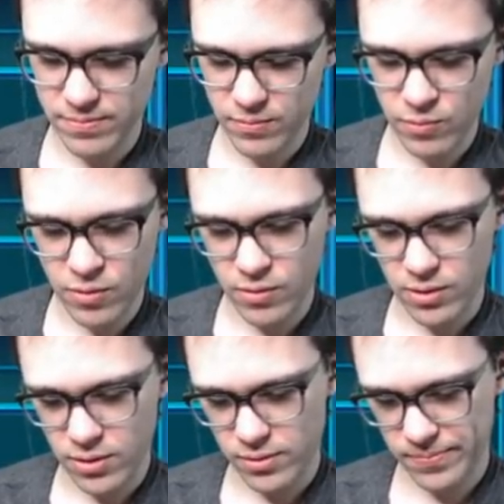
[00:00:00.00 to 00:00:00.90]

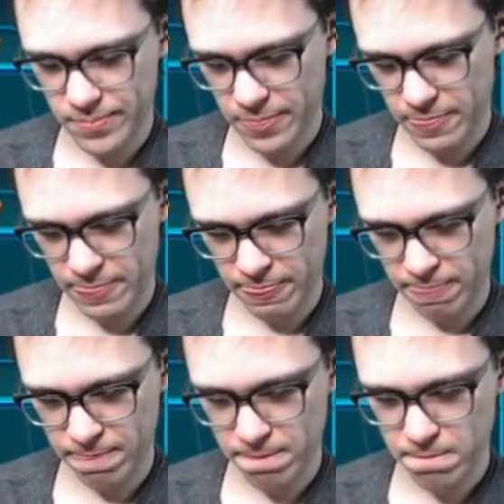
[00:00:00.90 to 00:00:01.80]

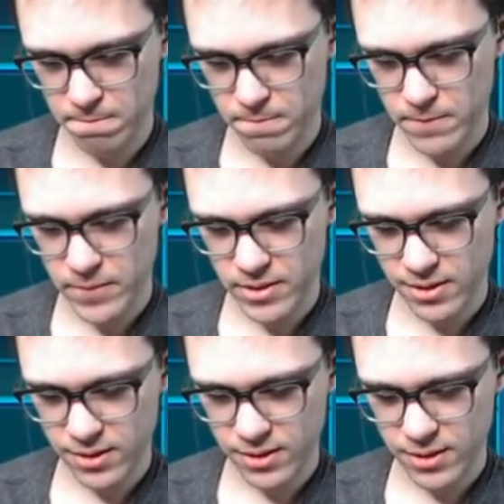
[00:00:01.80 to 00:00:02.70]

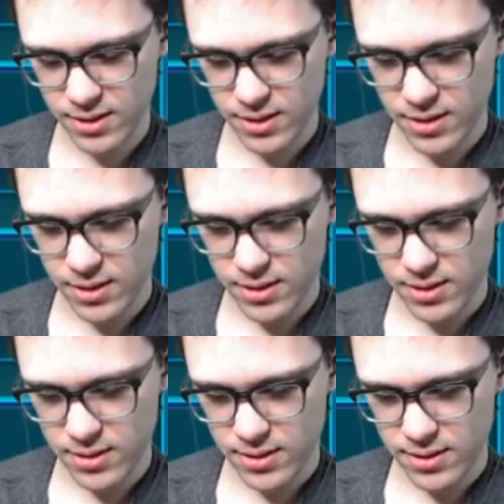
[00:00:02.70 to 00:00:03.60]
(no one is talking)